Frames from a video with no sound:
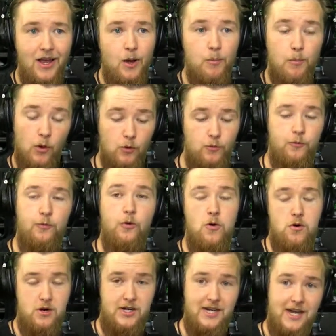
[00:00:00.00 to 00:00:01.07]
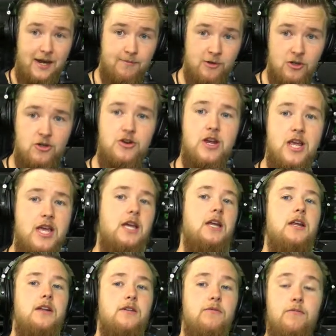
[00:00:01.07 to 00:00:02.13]
Both for damage
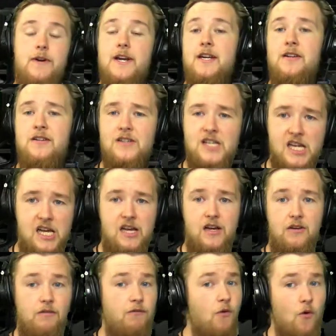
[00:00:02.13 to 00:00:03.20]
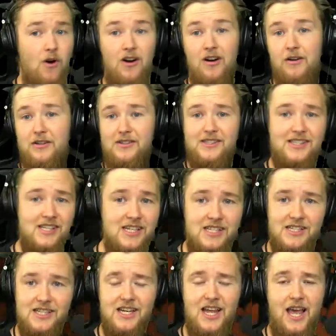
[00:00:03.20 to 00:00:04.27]
in raids, for
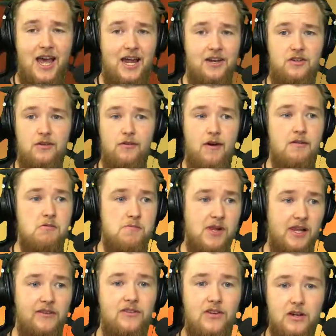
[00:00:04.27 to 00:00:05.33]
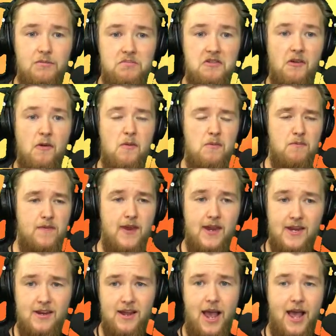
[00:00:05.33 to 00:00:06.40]
CC and survivability in
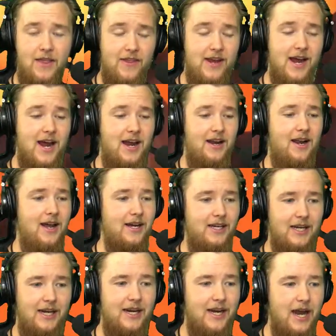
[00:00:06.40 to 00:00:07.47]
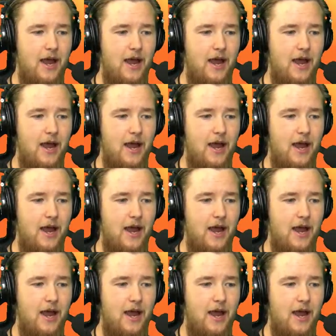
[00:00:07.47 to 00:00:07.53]
PvP, and they had like a